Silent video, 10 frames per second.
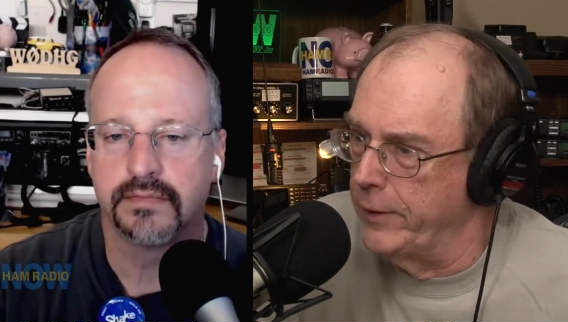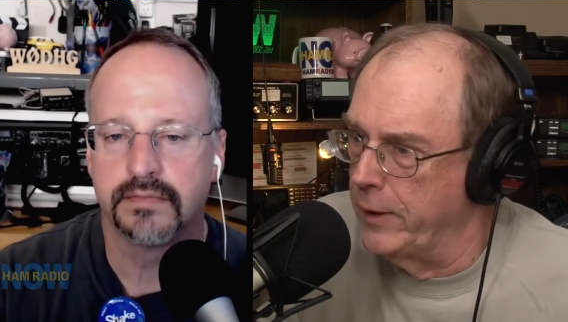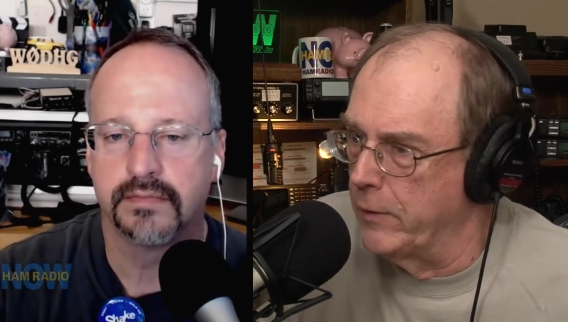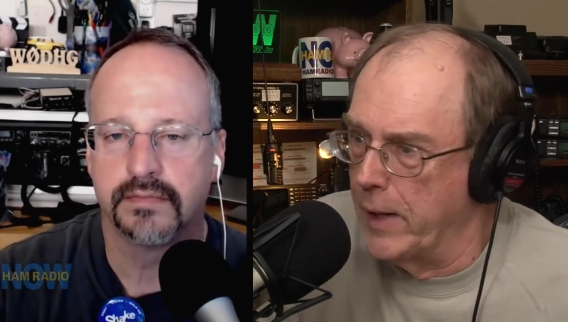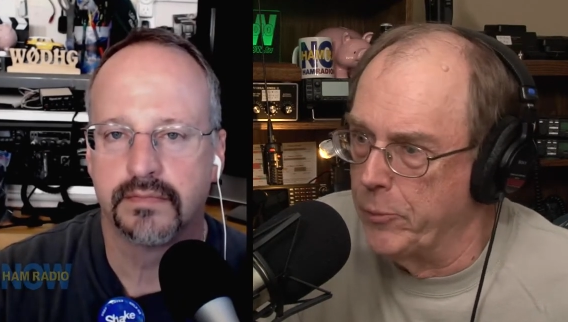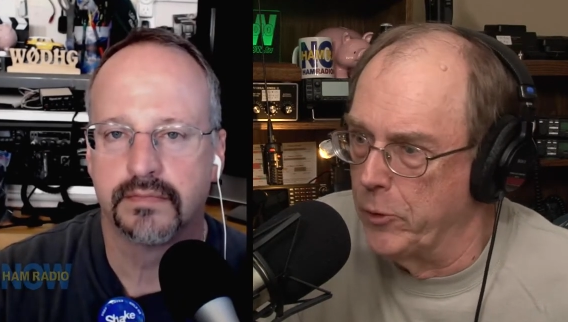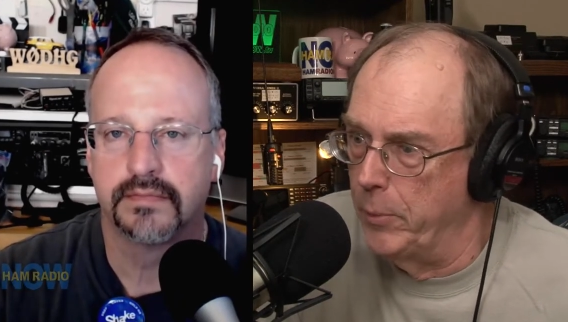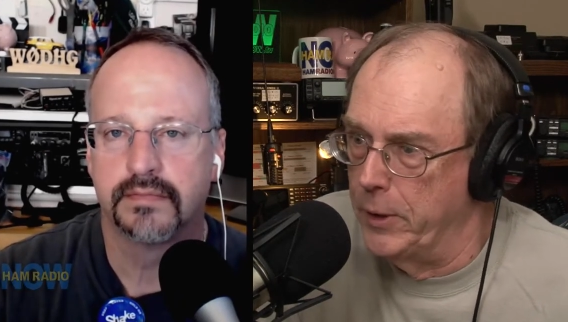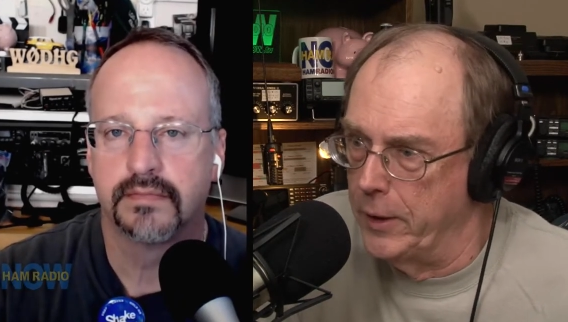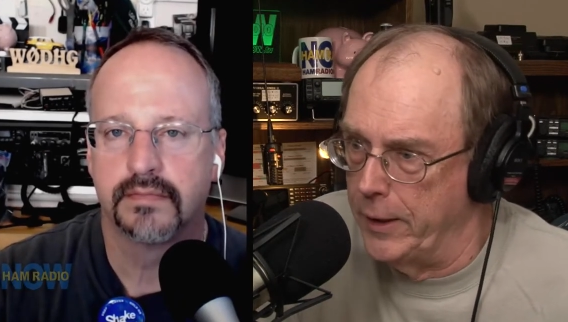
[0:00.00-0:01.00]
Speaker 1: of an
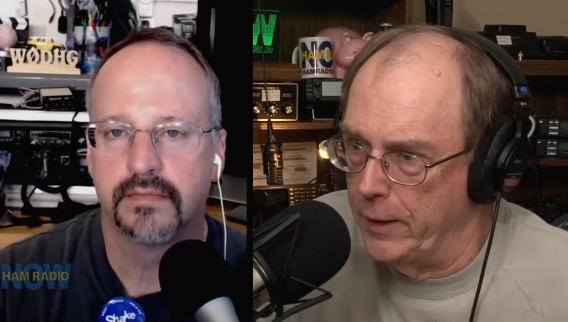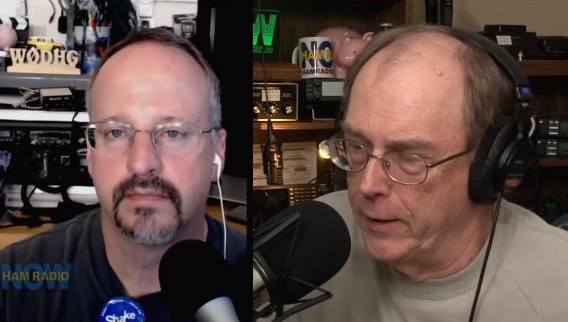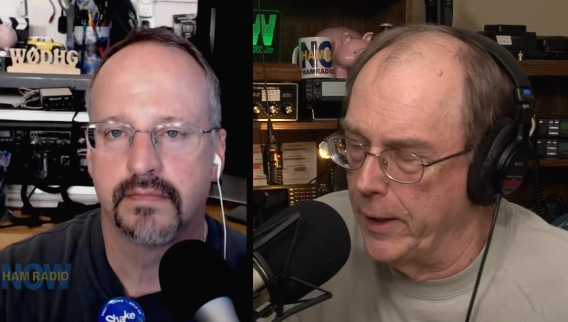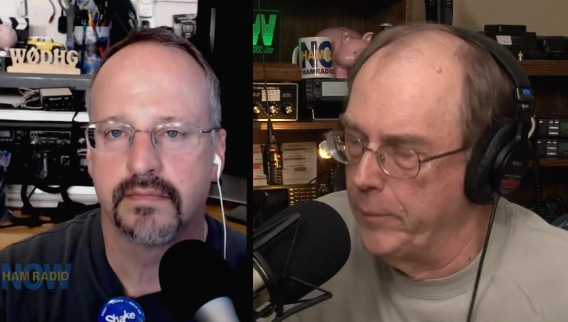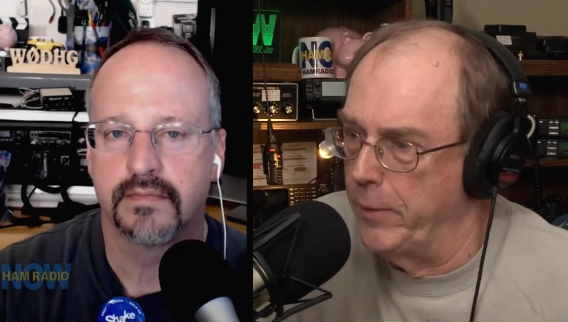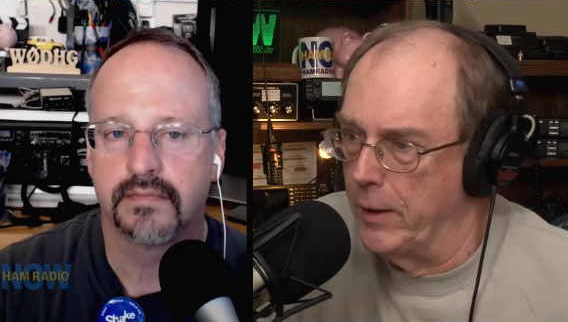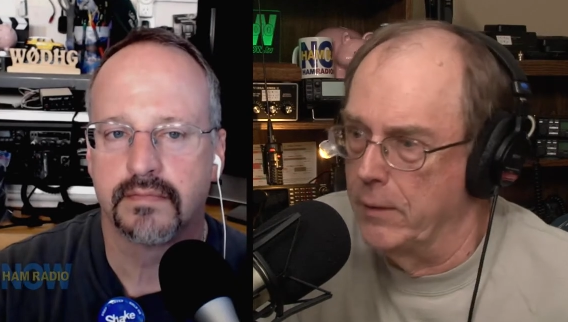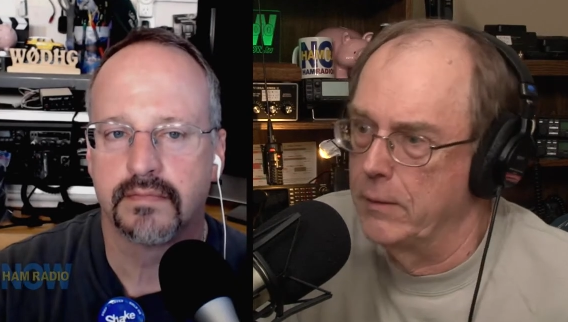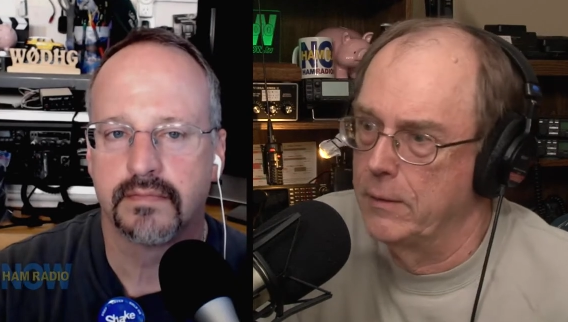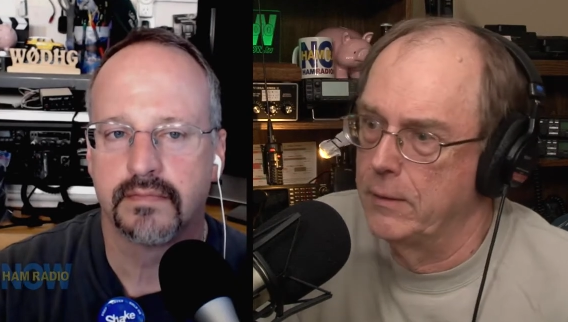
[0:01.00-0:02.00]
interoperability
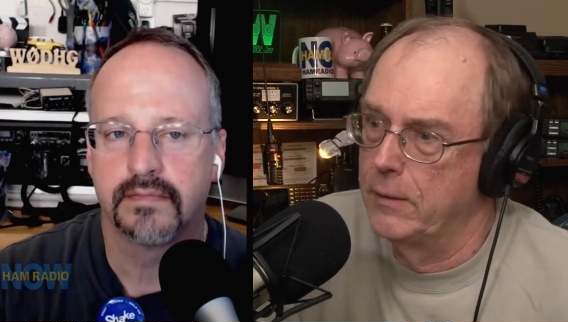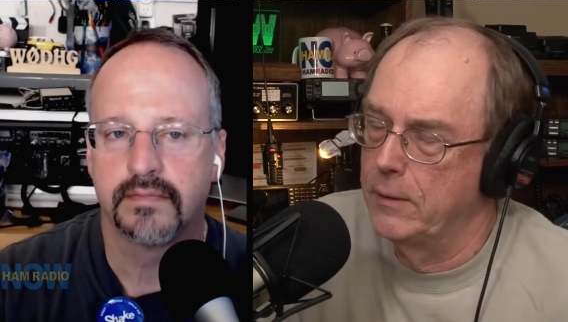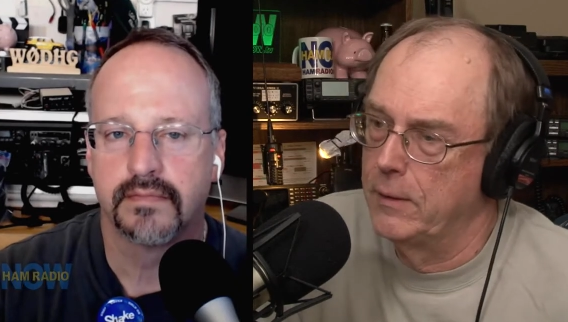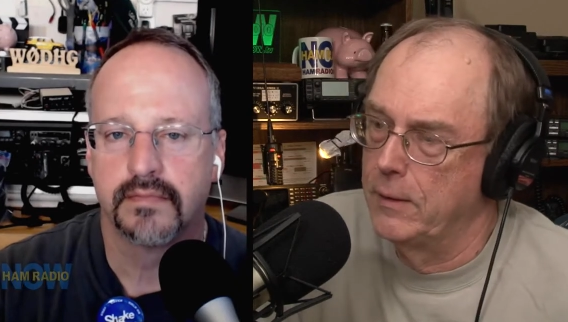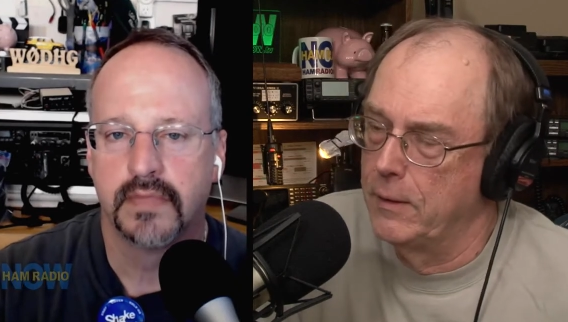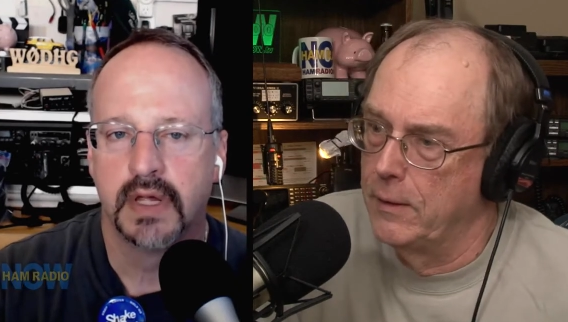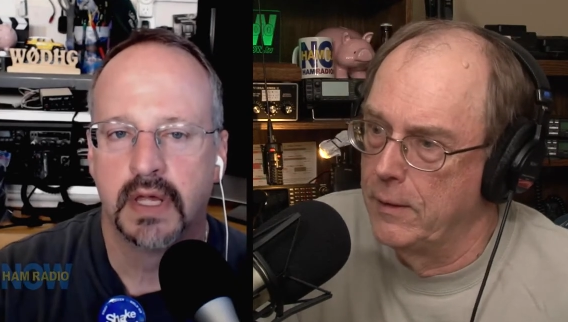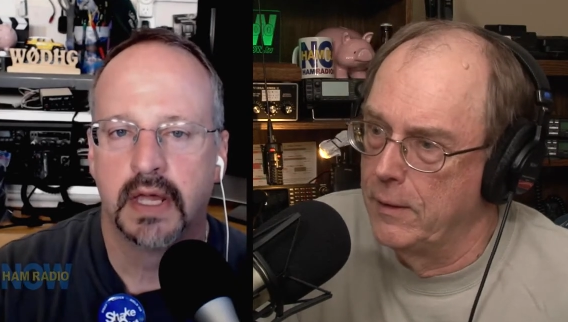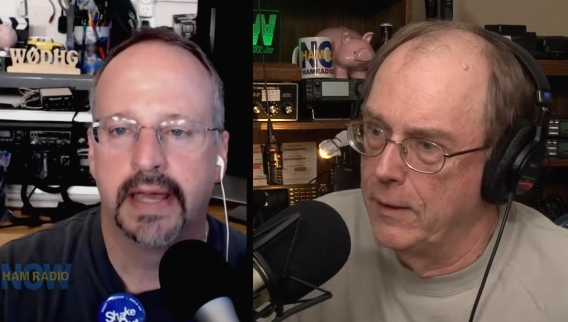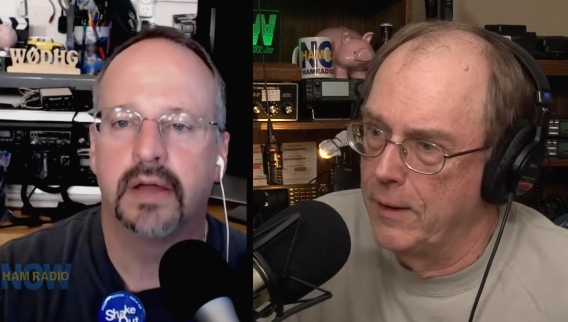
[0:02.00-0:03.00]
nightmare?
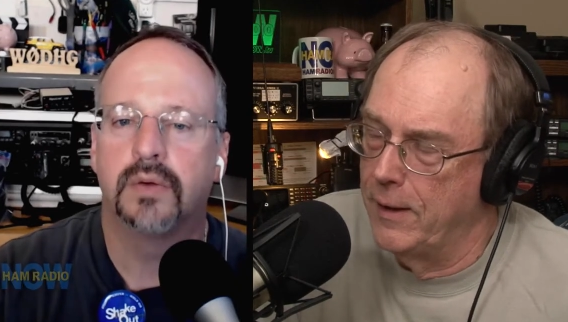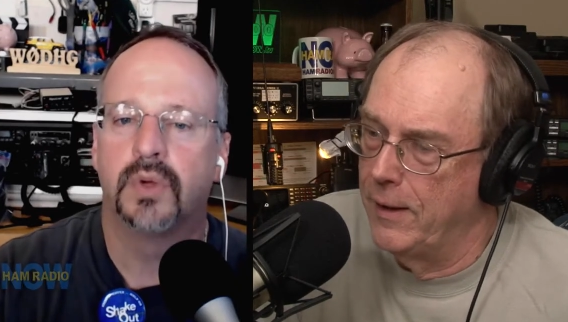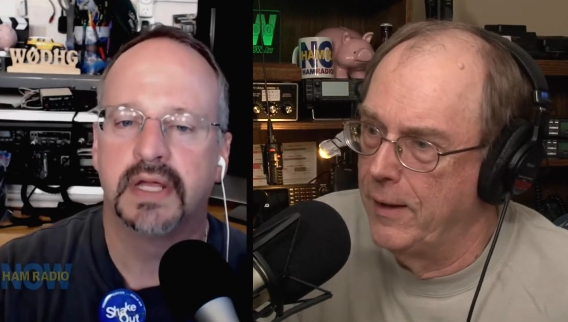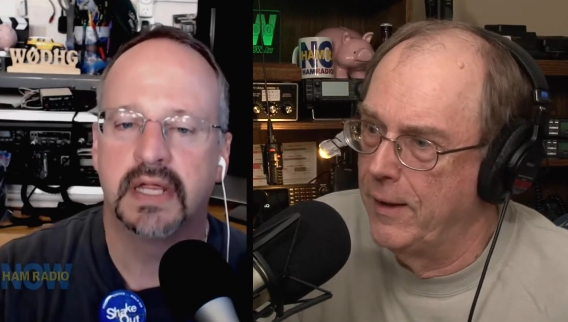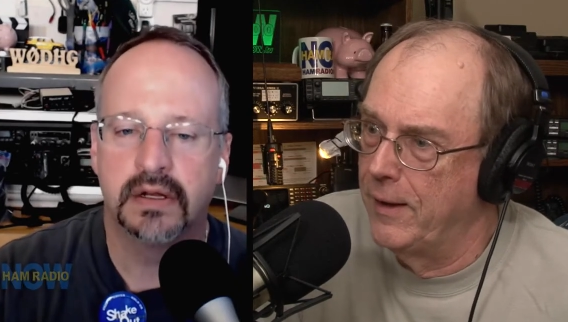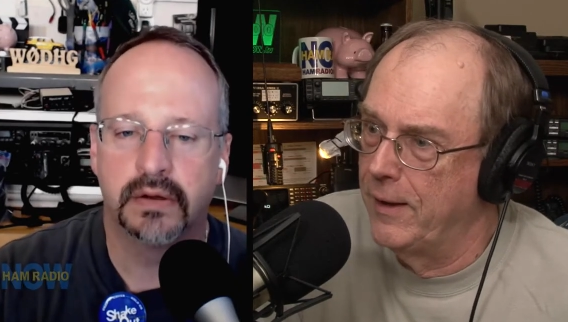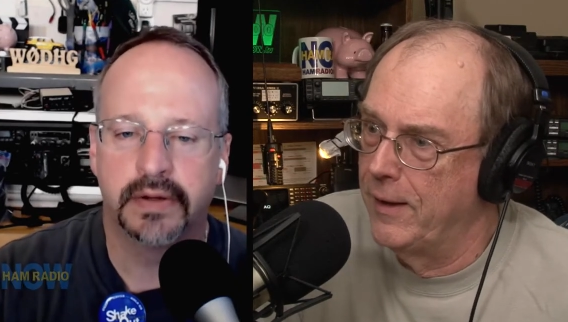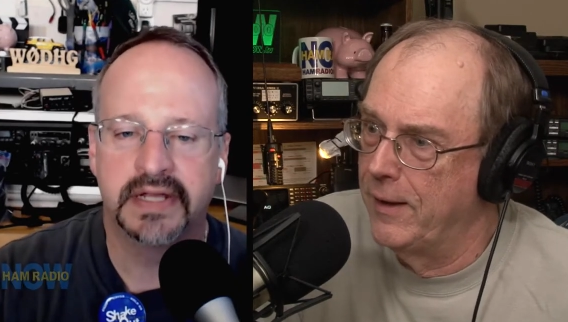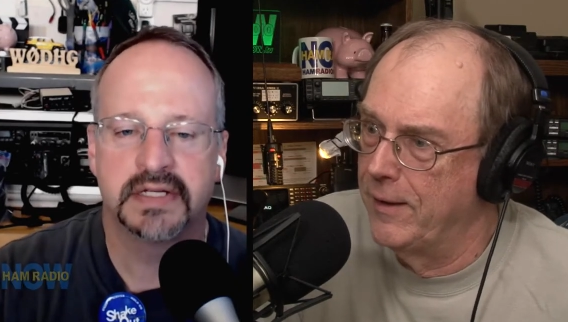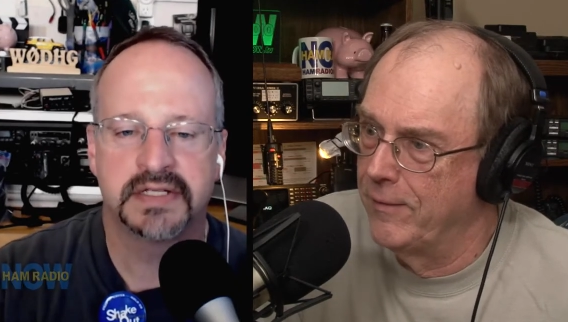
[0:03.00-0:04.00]
Speaker 2: It, uh, well, you know, it
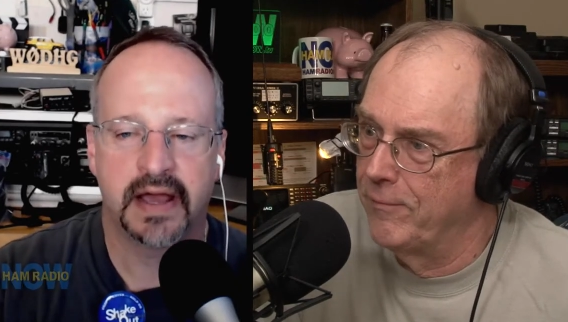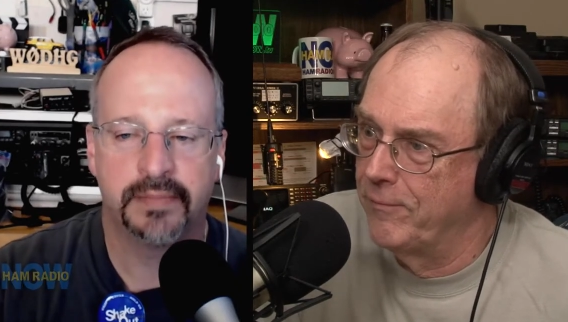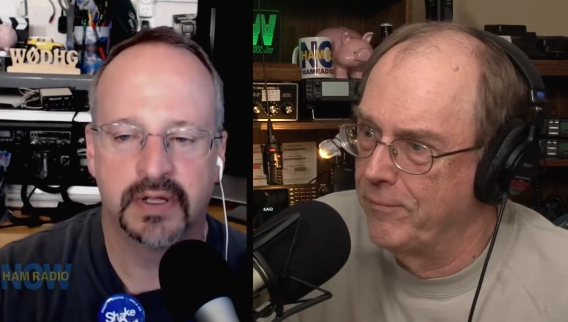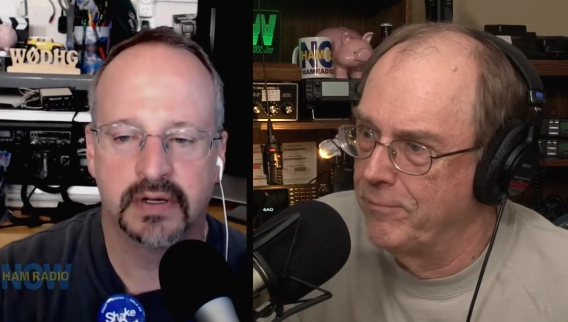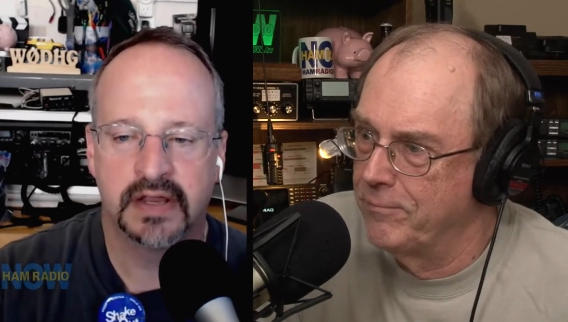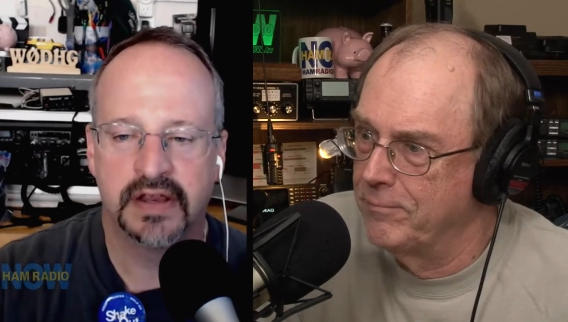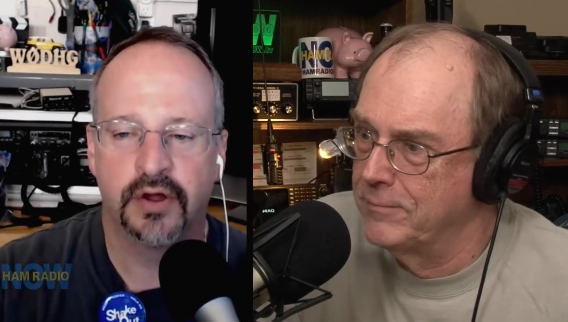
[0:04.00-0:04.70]
does happen, and you know